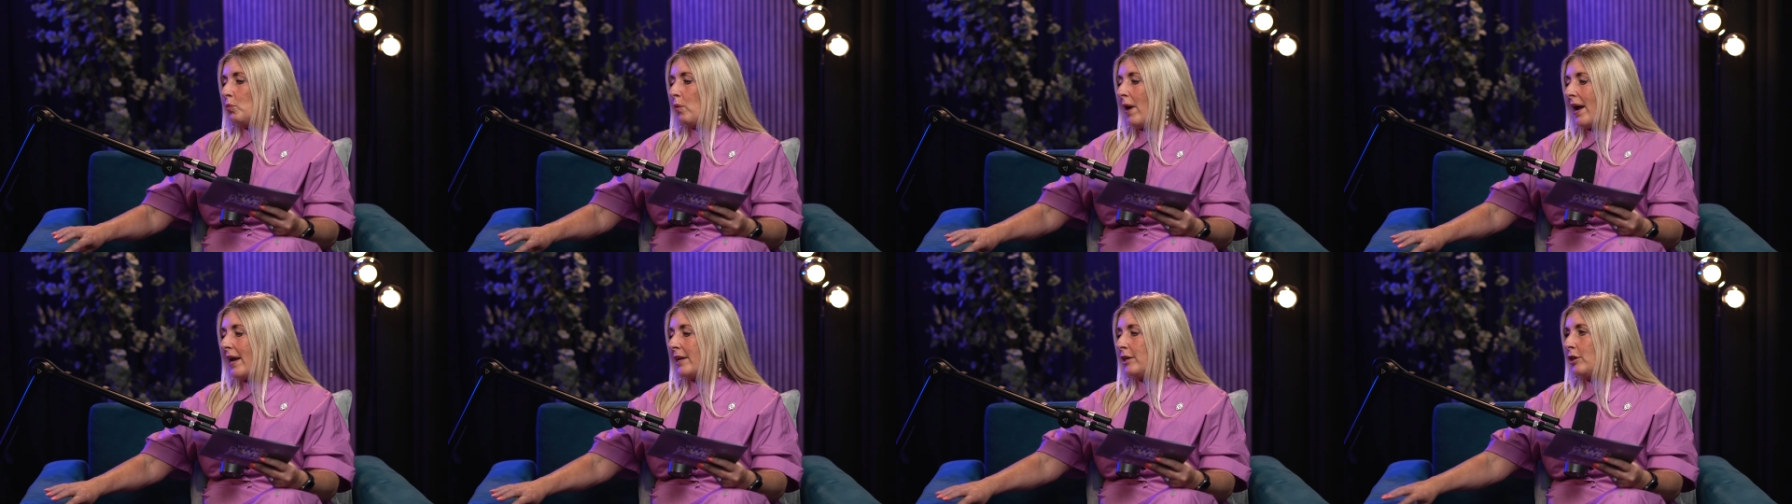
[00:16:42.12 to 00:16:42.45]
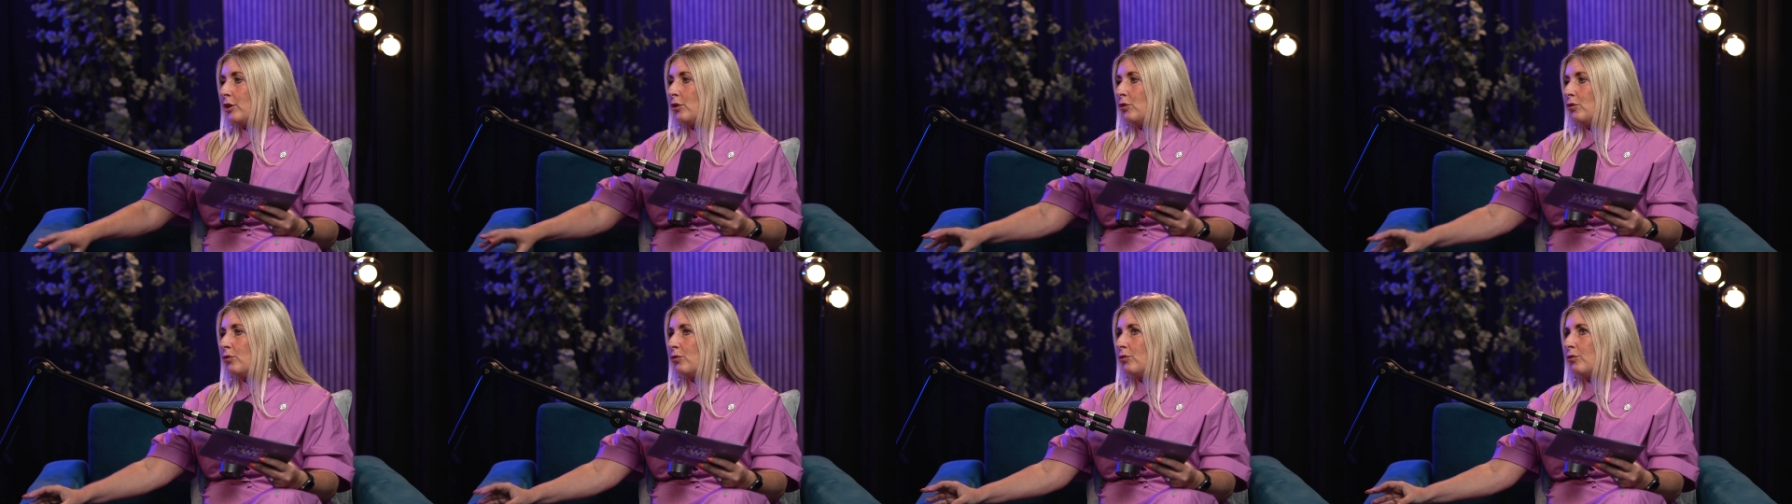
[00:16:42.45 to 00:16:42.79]
when
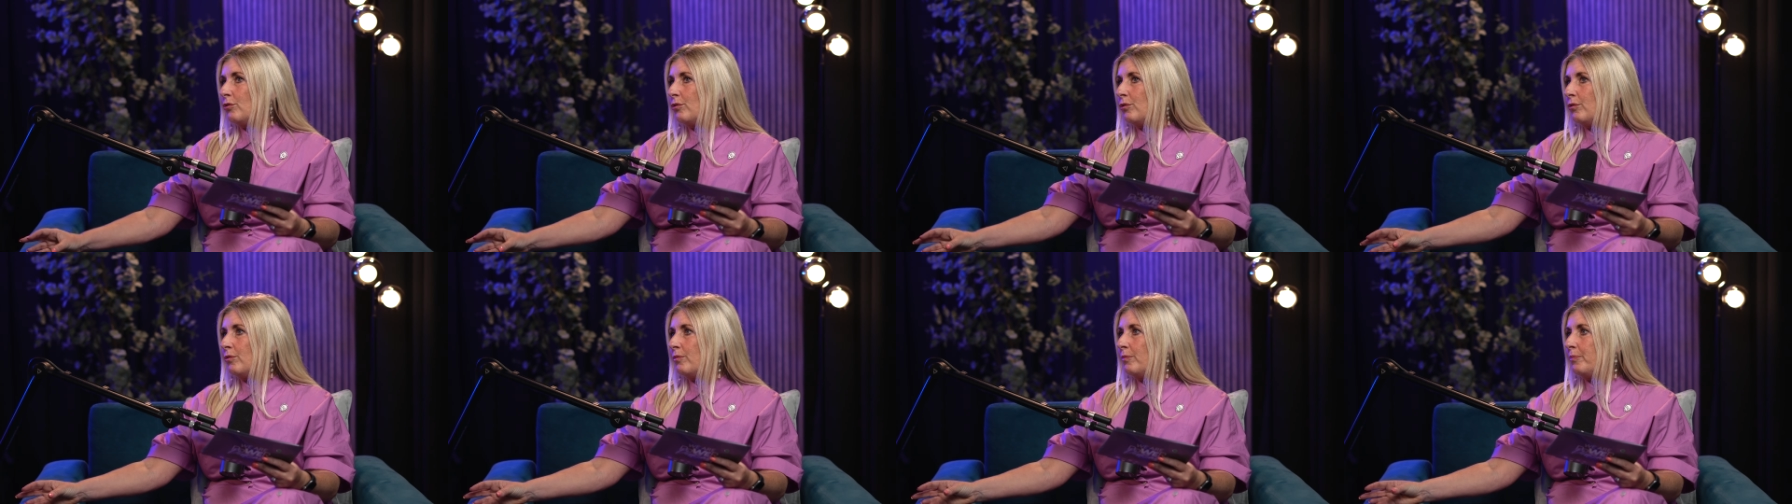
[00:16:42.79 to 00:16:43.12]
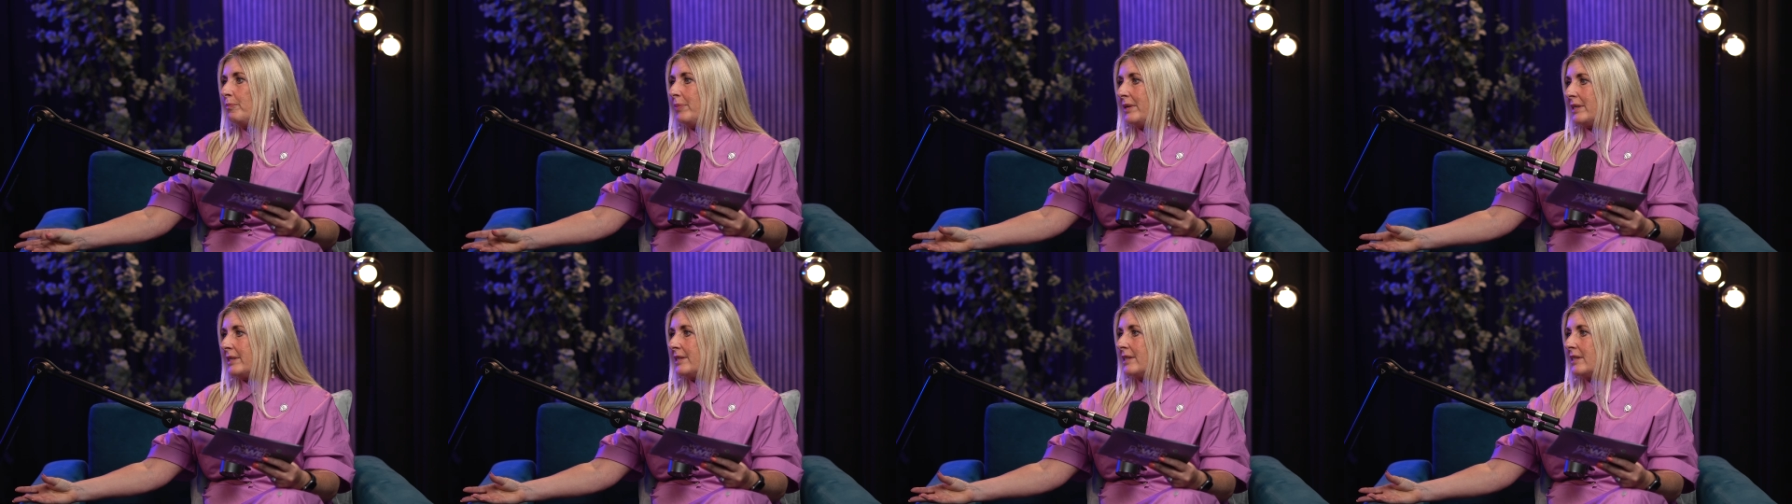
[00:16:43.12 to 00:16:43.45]
you're
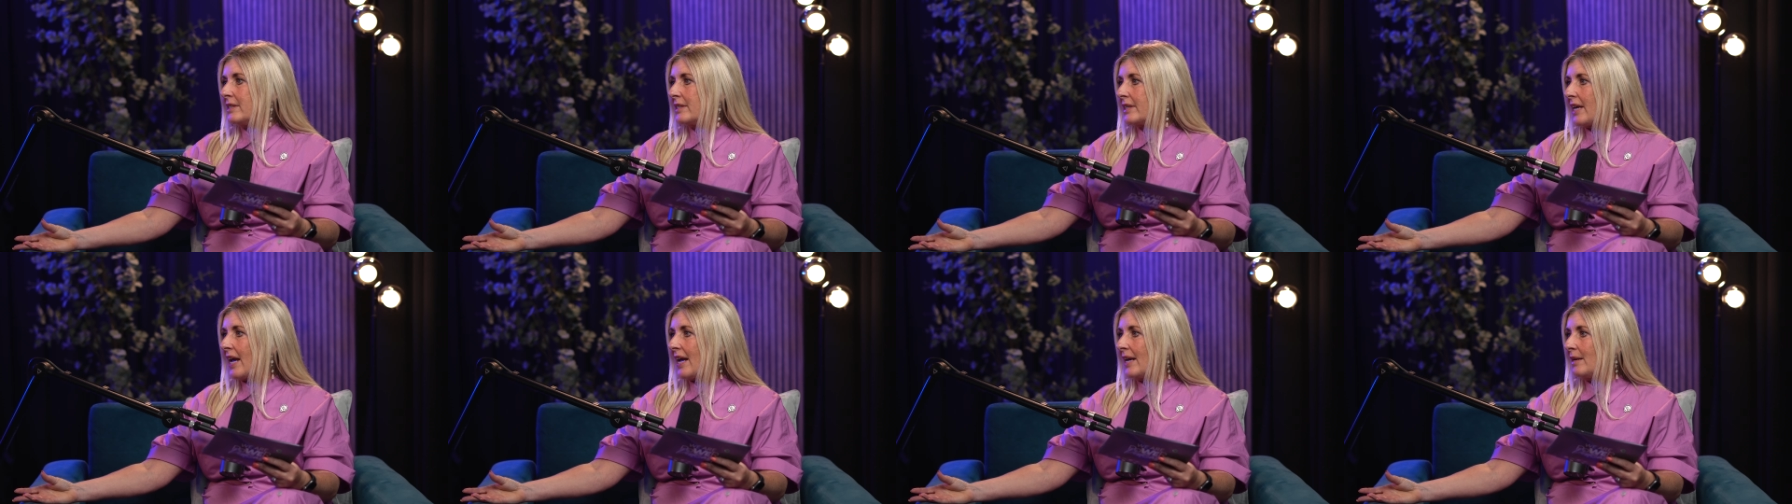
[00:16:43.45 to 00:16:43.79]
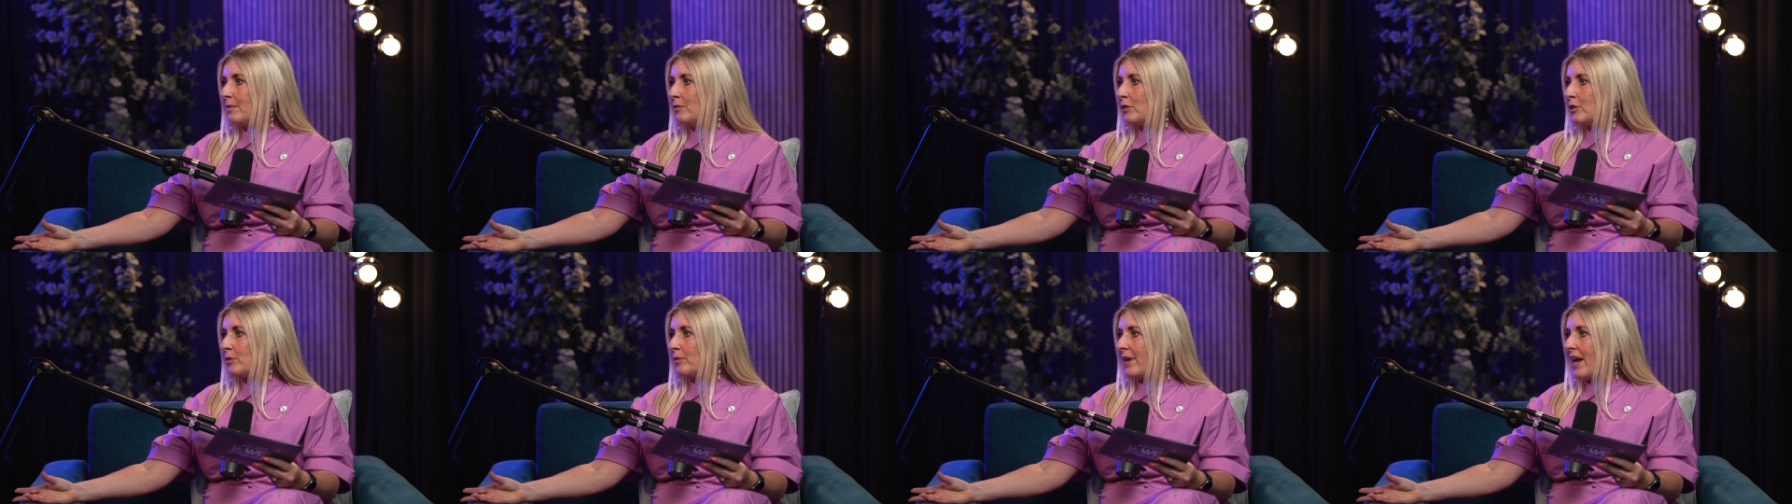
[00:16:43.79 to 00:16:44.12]
business
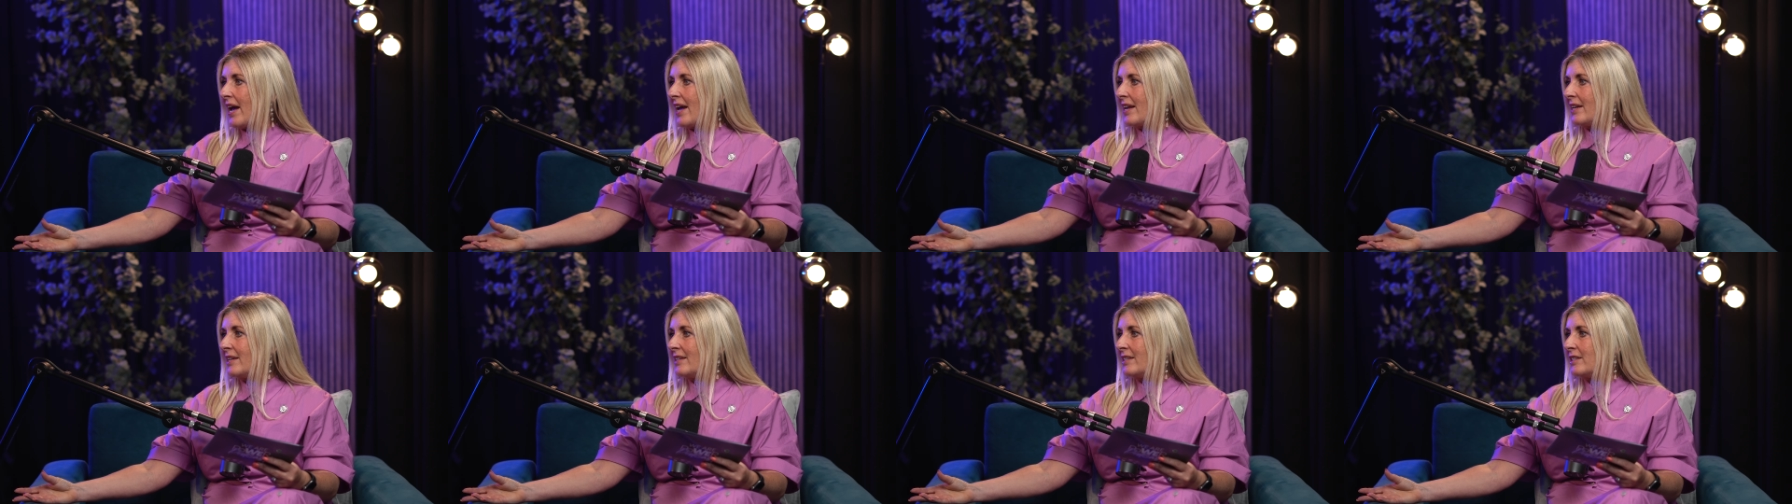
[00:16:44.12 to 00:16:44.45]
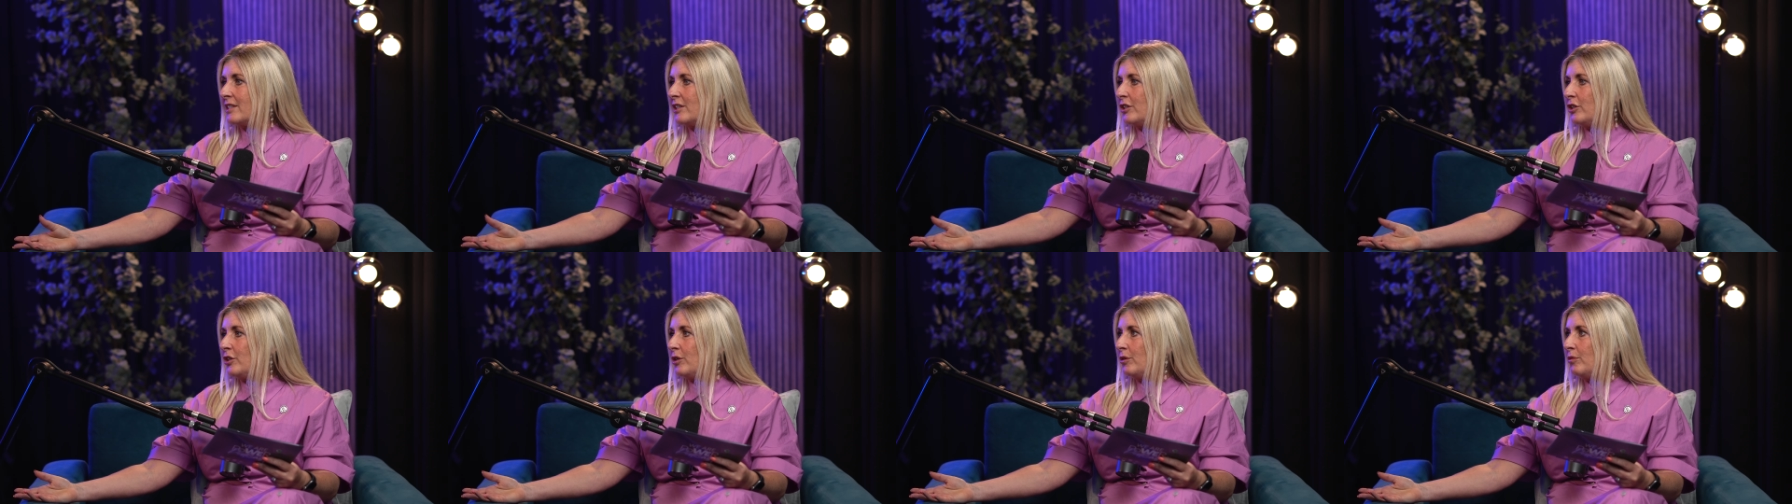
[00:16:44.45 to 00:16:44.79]
came to an end
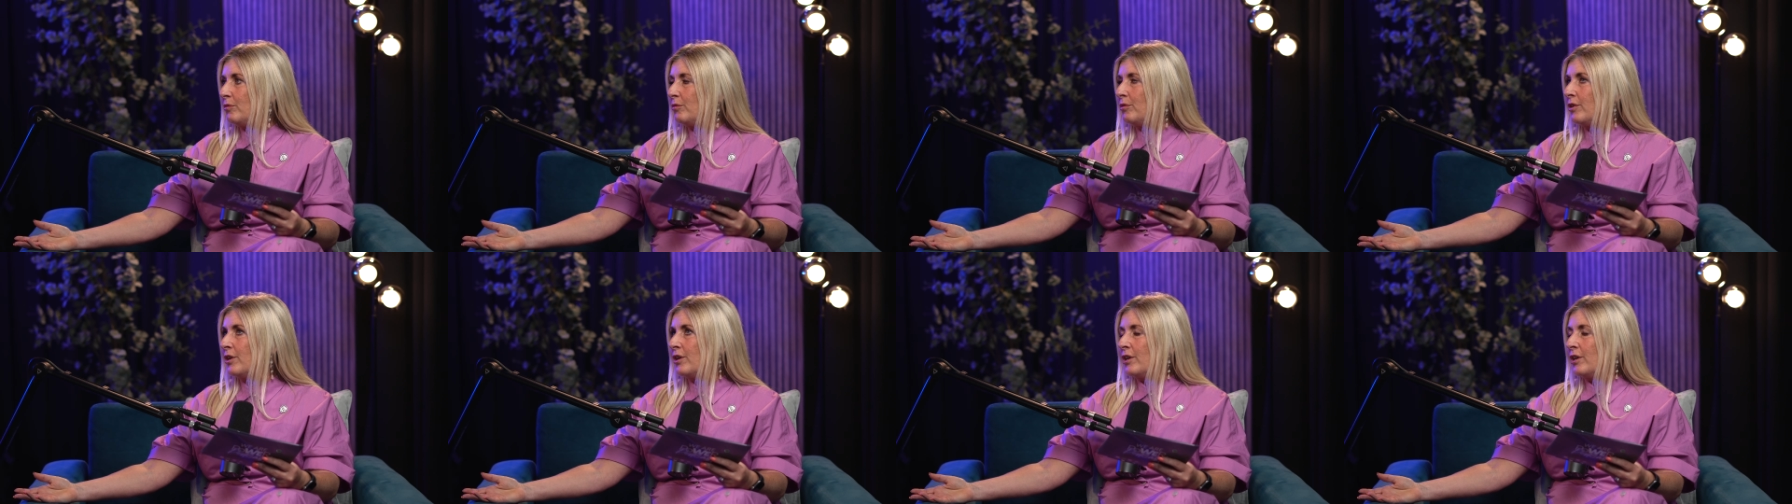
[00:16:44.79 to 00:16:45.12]
mm-hmm. and you